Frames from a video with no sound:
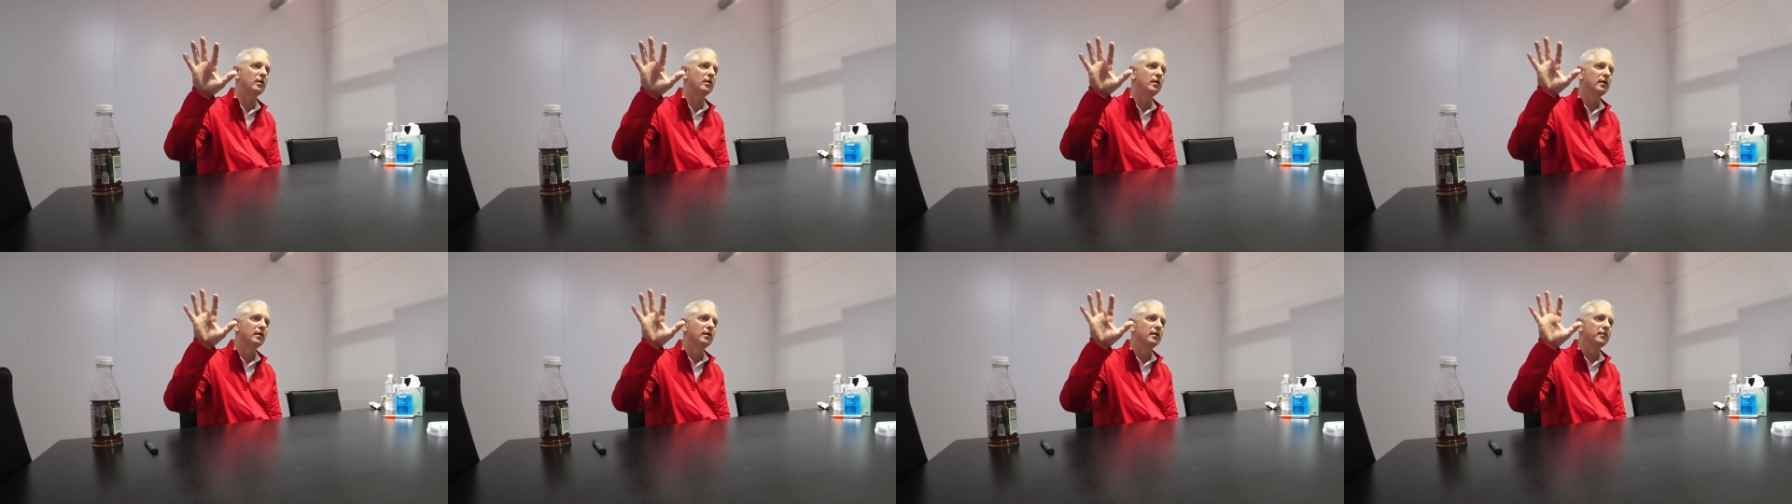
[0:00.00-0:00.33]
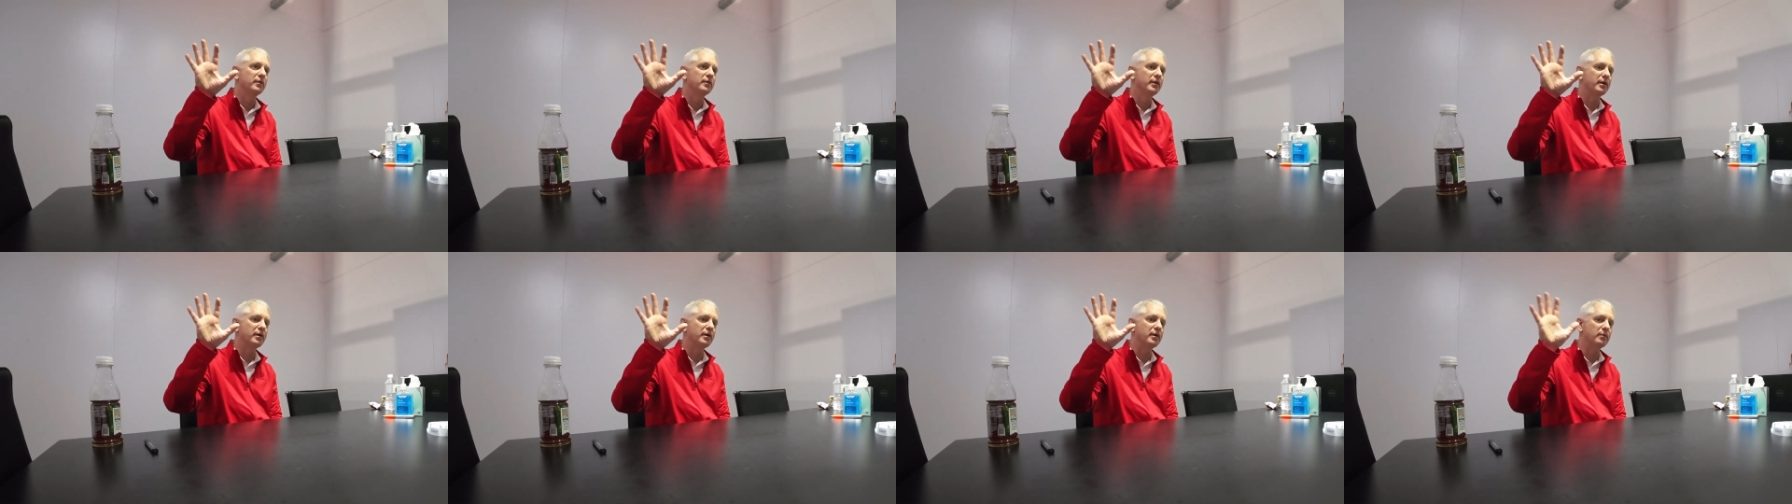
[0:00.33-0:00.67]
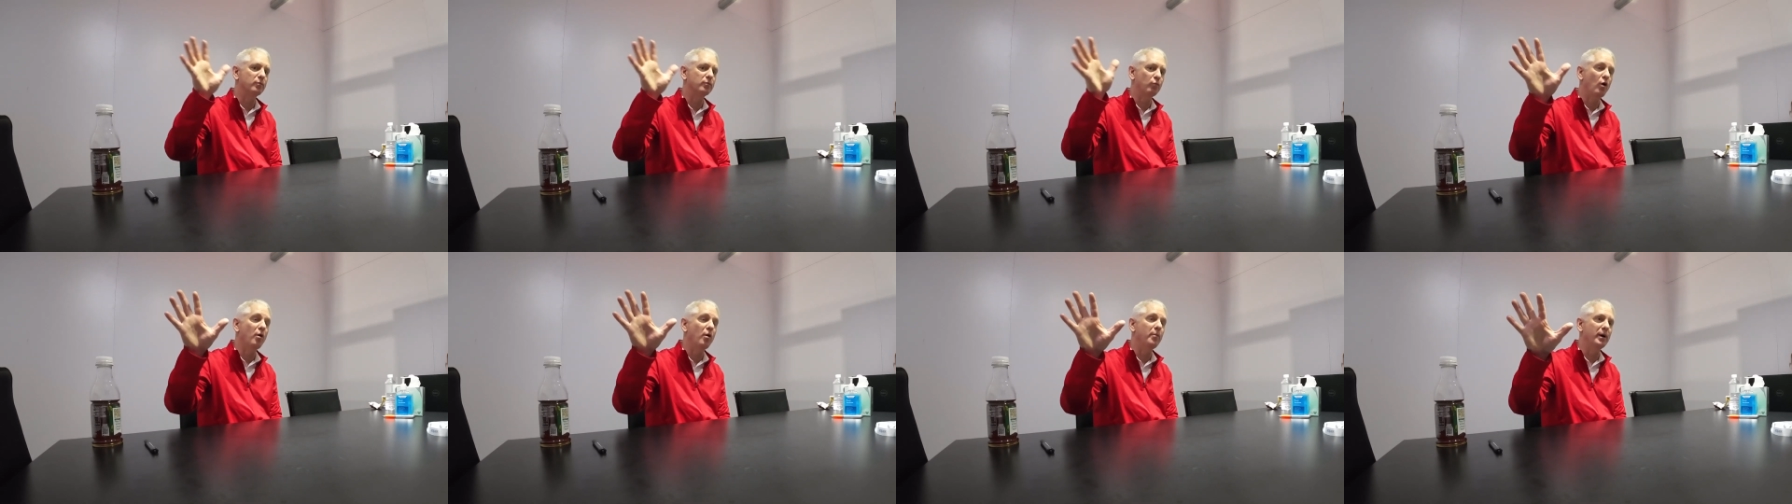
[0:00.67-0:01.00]
that are
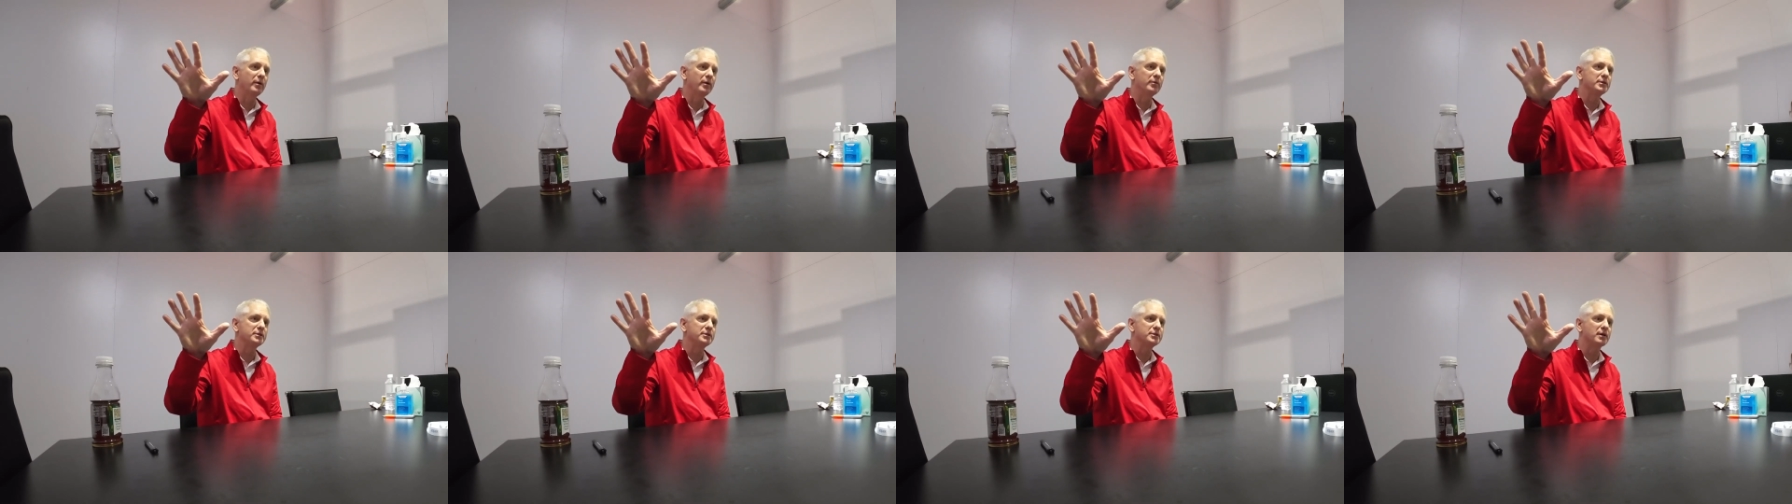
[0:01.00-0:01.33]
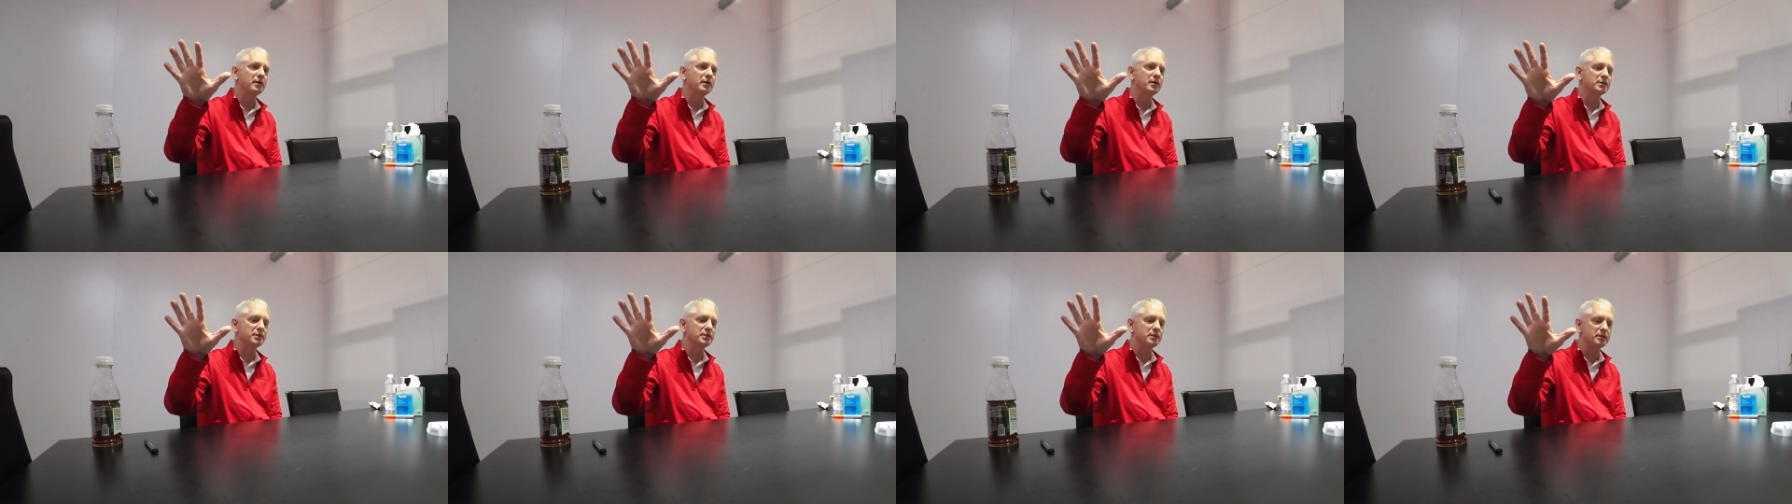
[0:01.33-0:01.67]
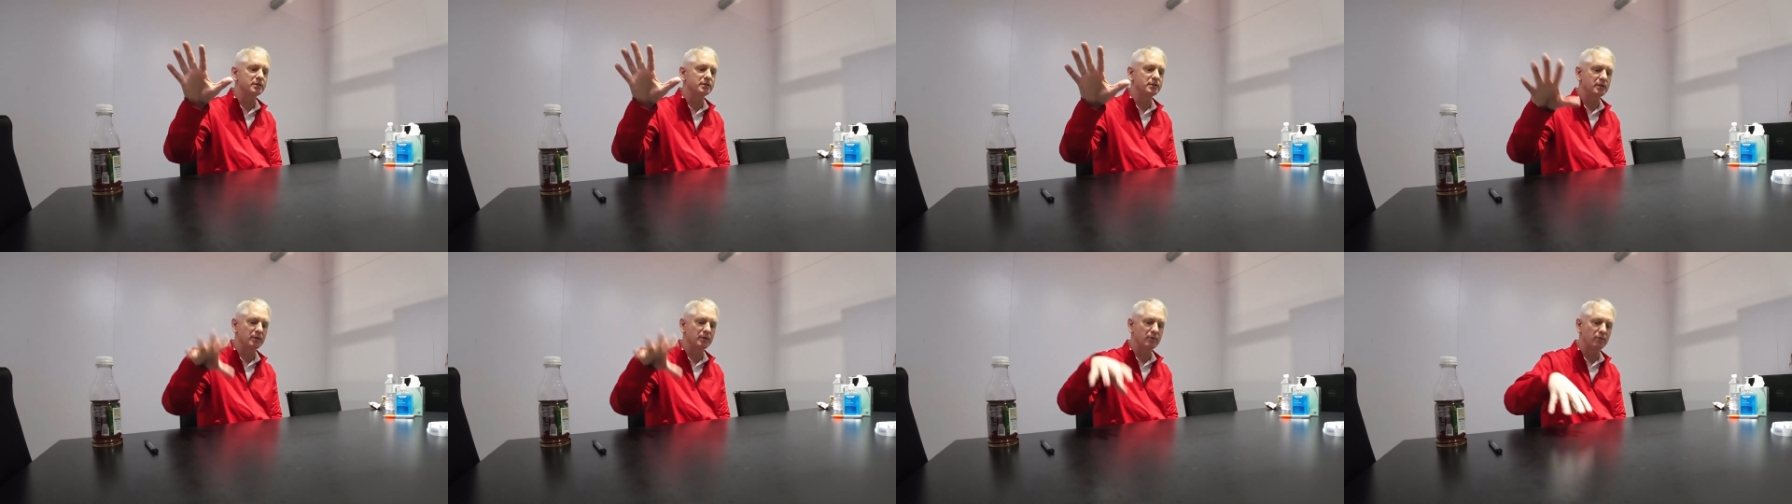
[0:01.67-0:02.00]
wall-mounted
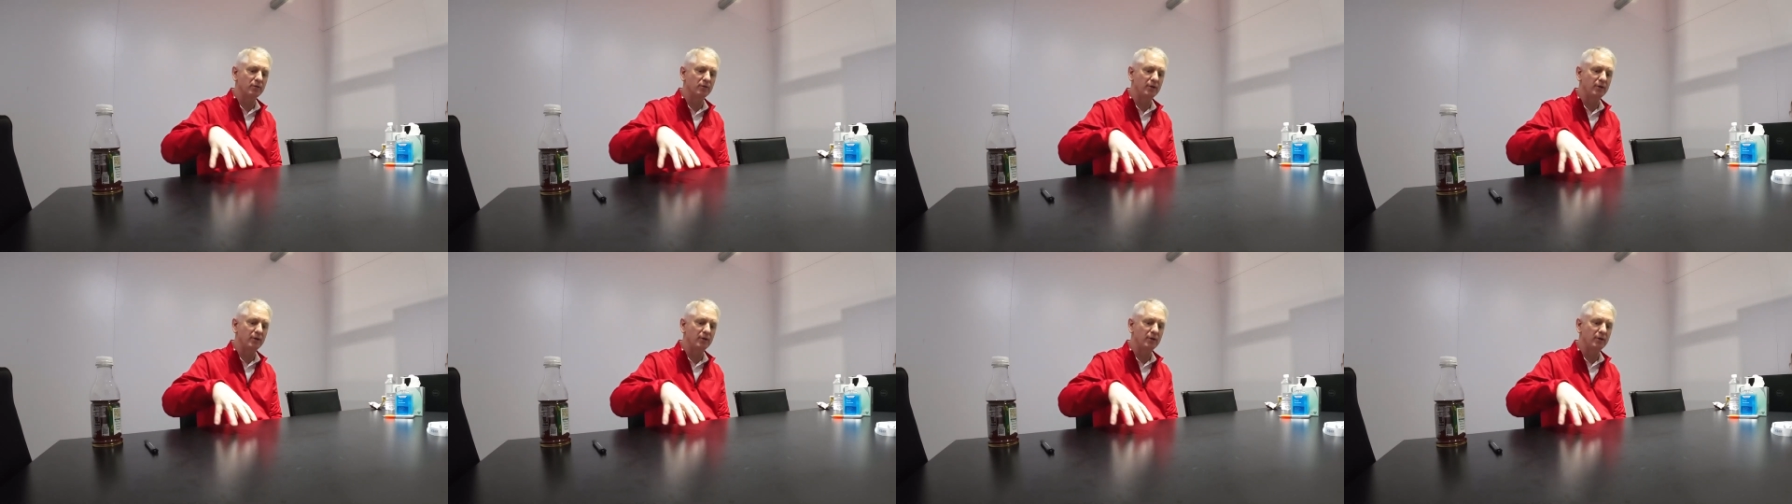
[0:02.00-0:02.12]
chargers,